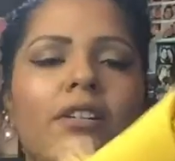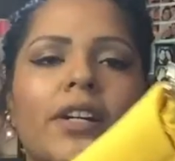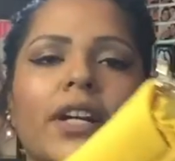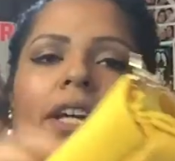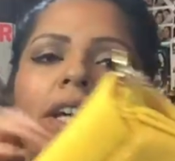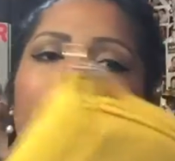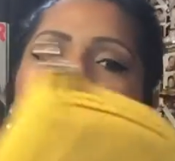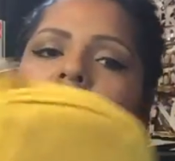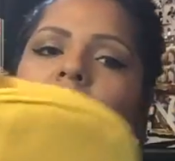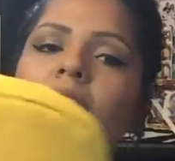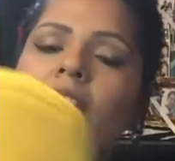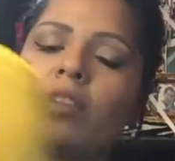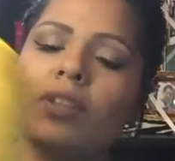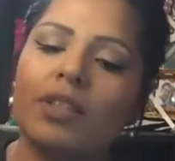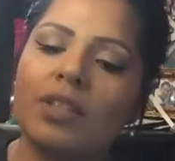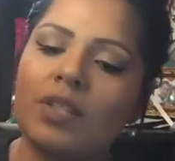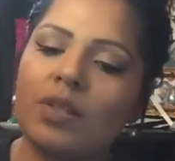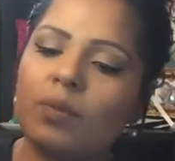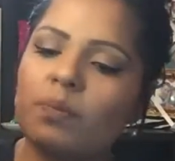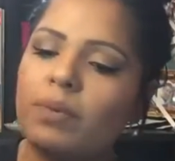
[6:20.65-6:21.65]
great for
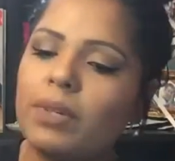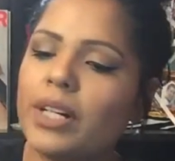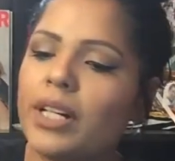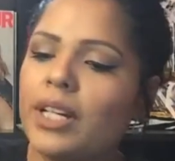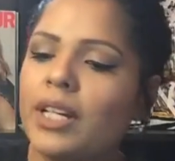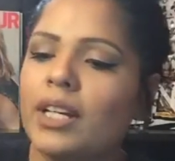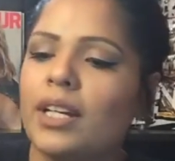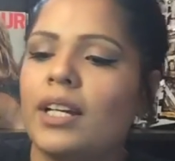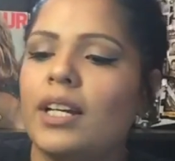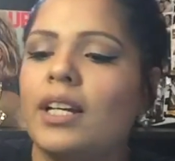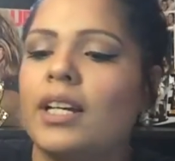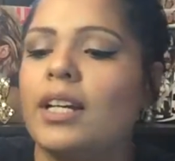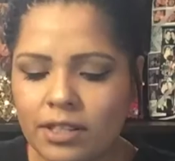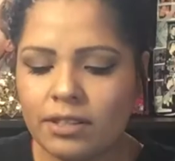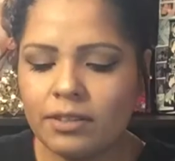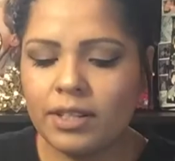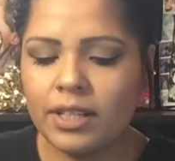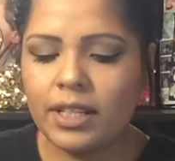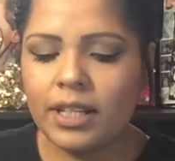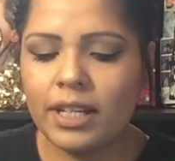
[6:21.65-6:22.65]
the spring
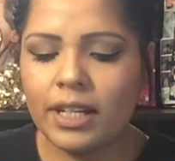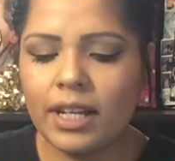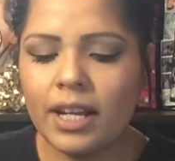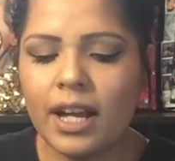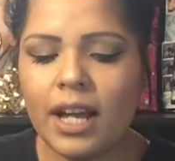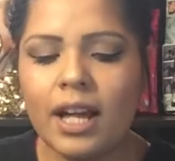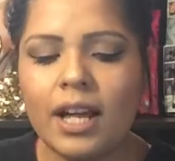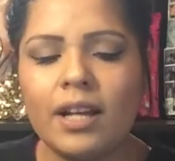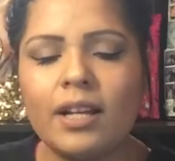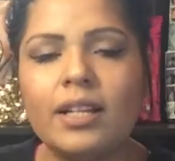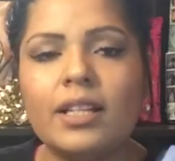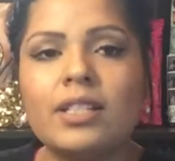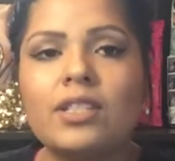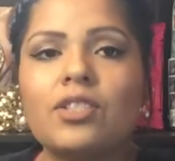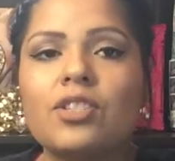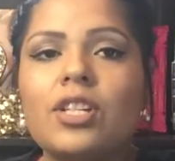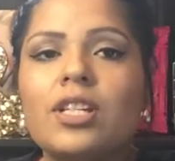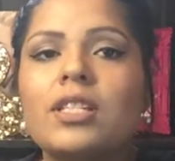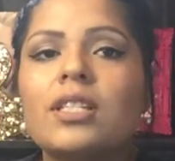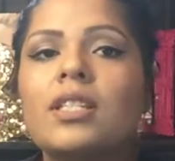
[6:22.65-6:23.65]
accessory that I got.
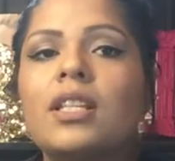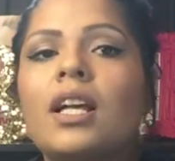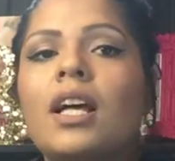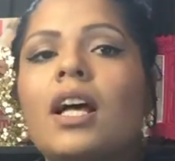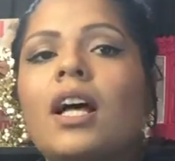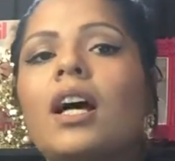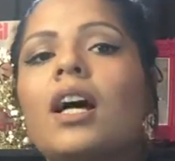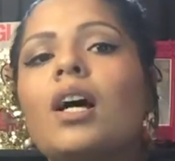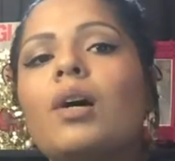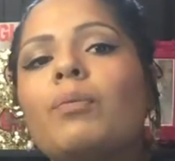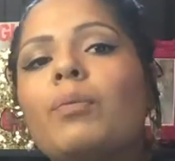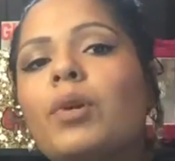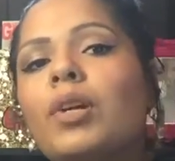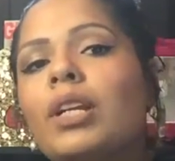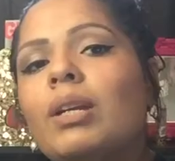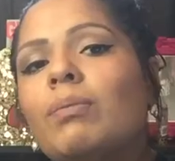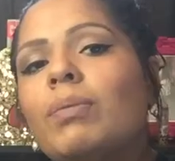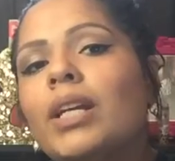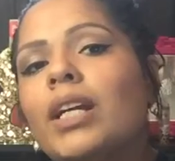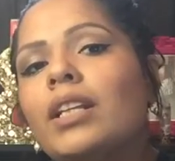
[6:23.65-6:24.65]
It's just a
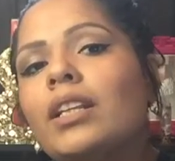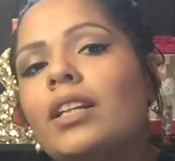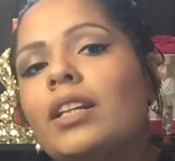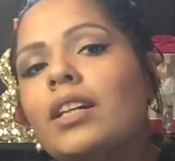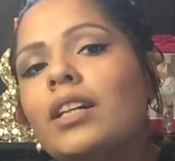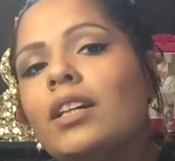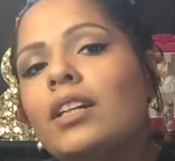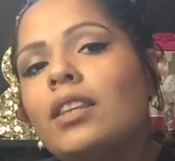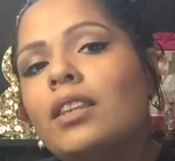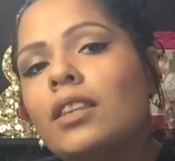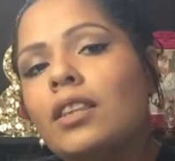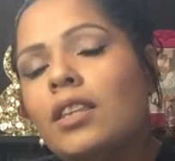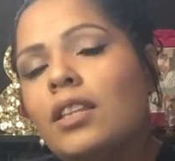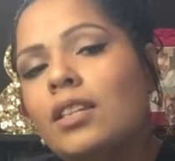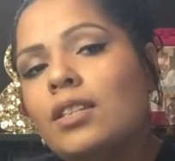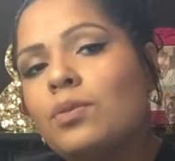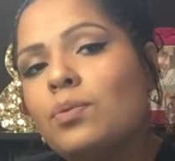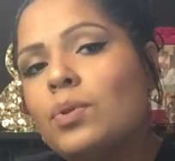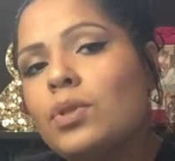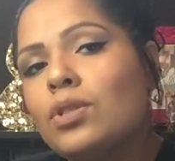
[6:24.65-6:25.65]
beauty blender.
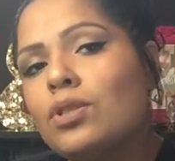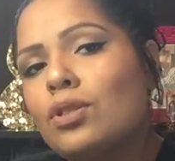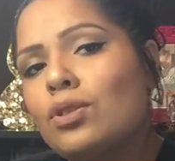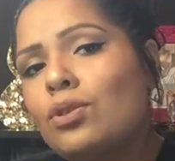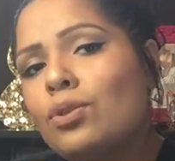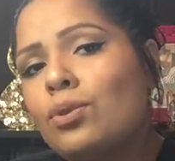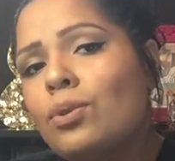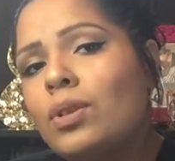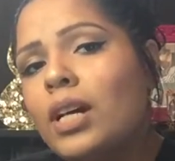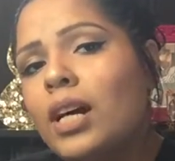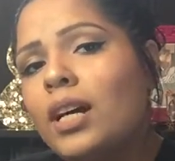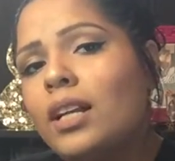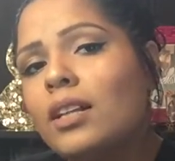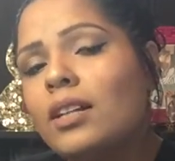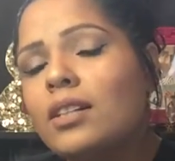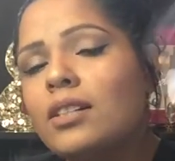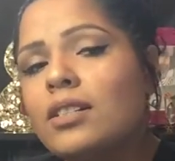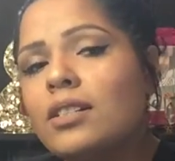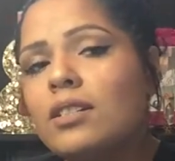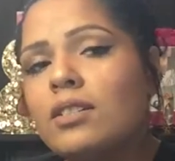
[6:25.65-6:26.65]
This was $2
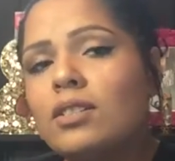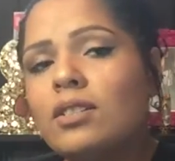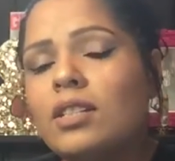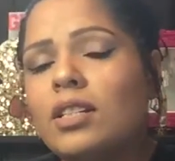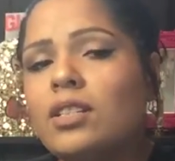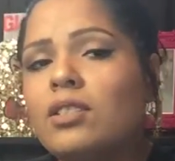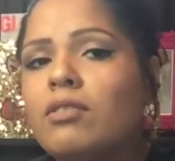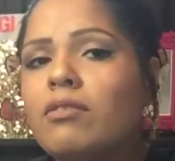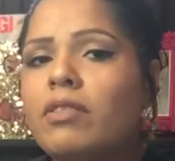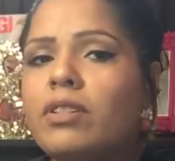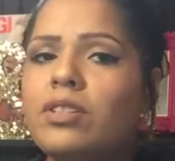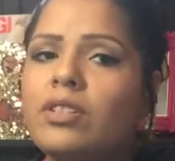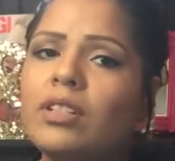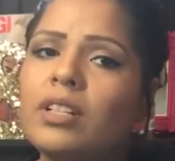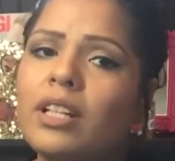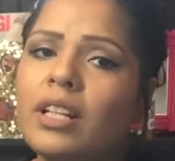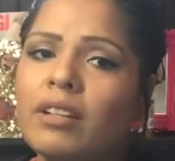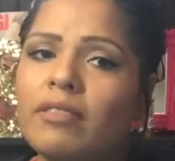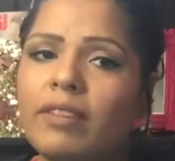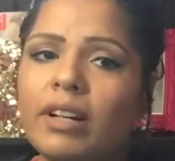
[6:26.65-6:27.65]
because it's originally
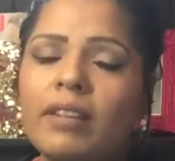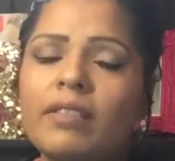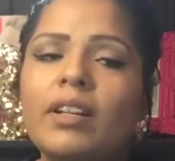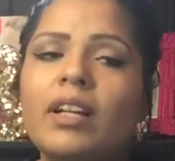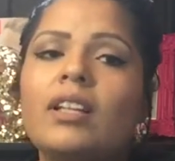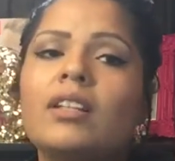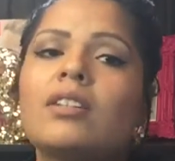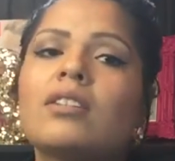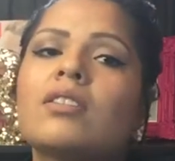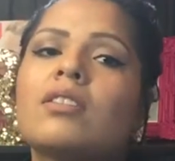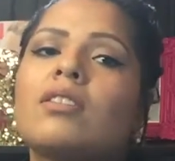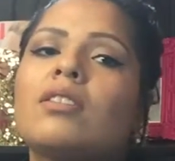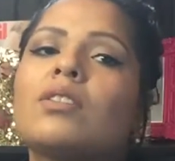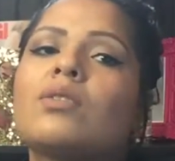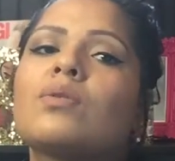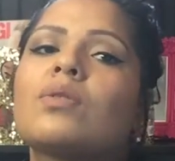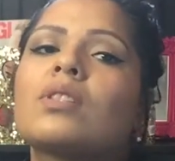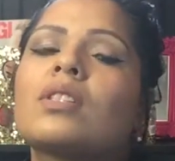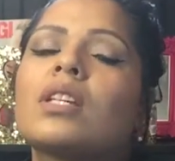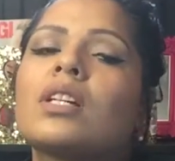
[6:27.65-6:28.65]
like $5, so
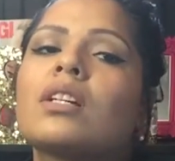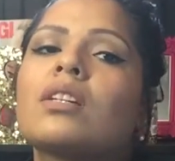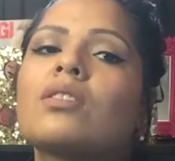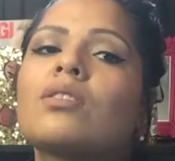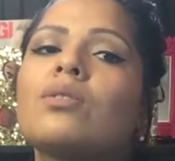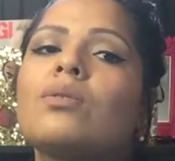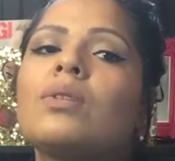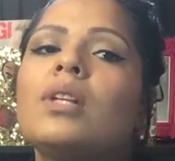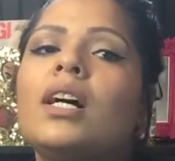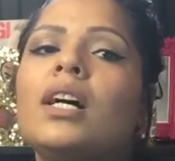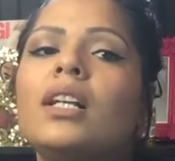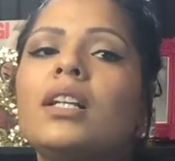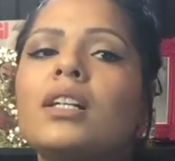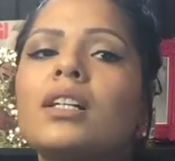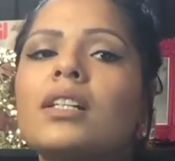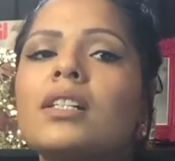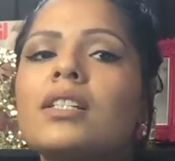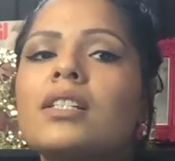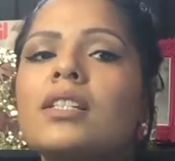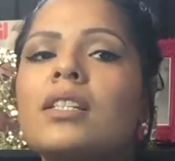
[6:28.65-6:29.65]
this was like
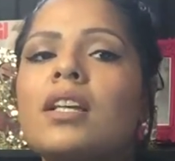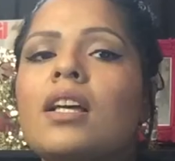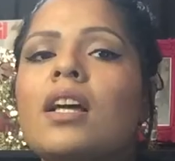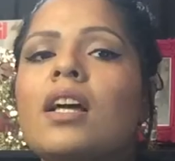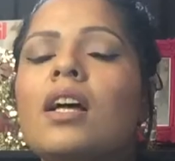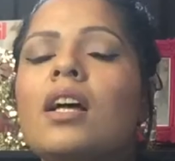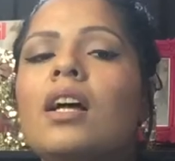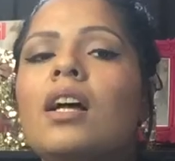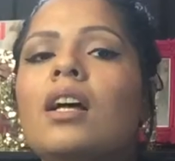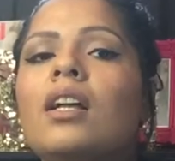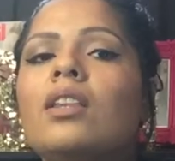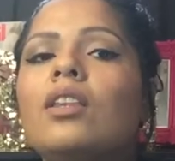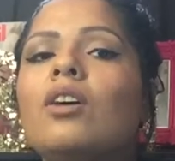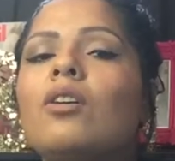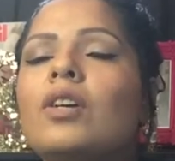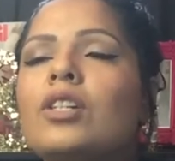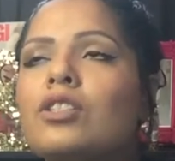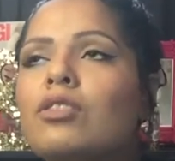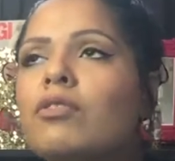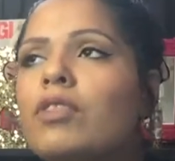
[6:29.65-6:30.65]
$2. No,
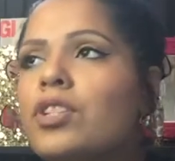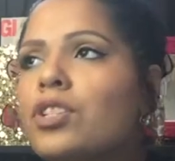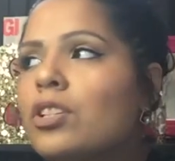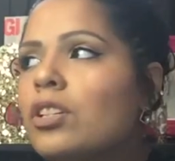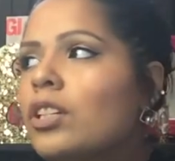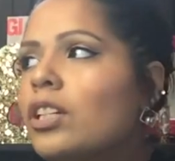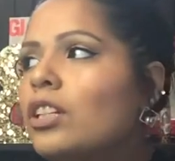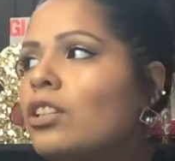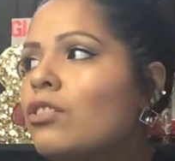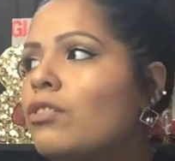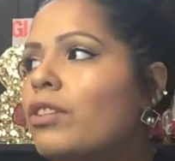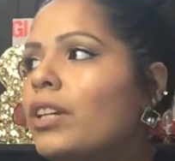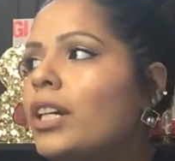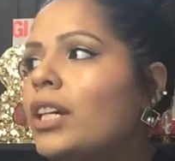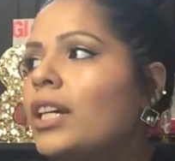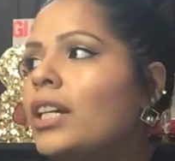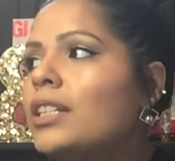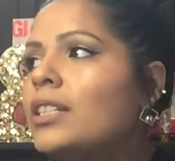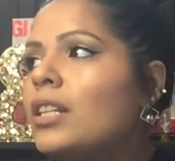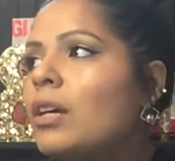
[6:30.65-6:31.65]
it's originally
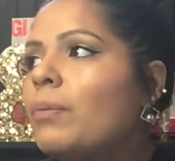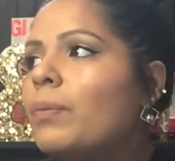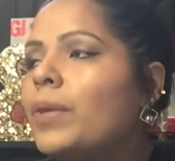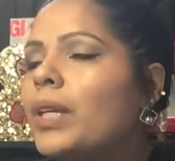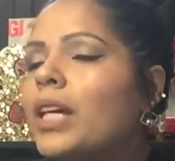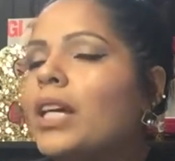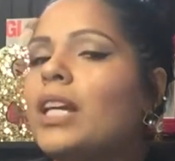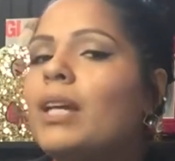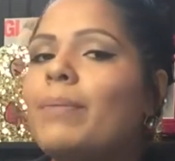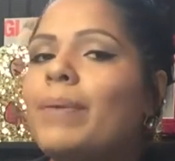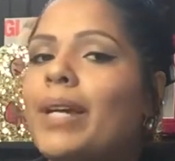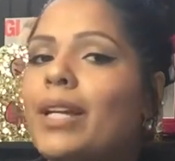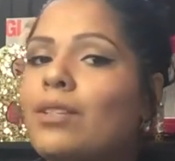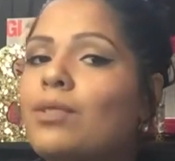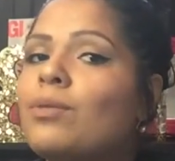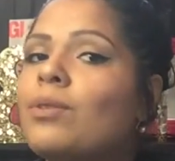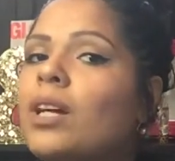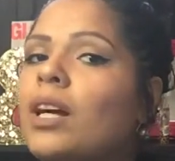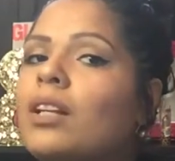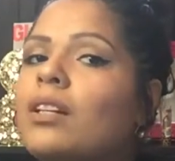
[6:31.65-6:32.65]
$3 something, and I paid
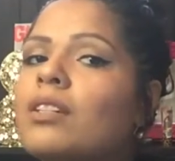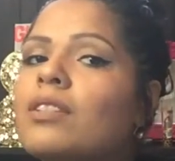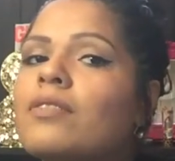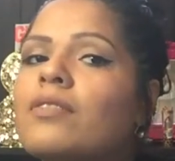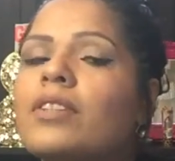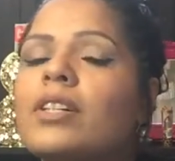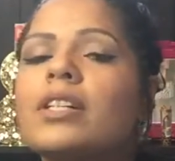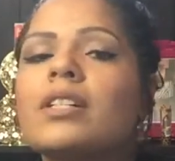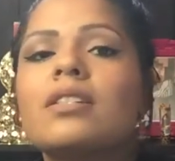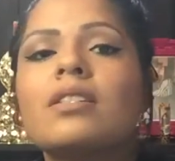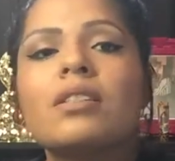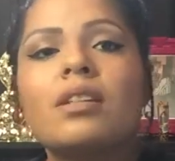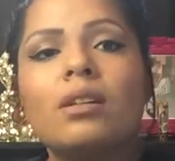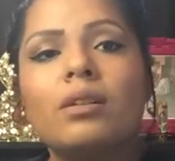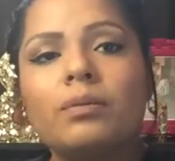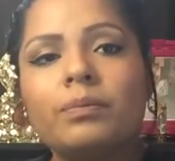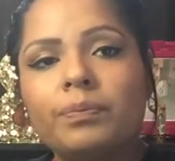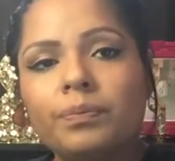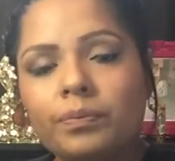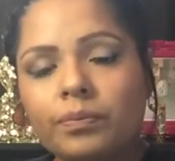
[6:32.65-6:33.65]
$2 for it.
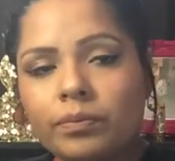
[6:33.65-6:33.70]
So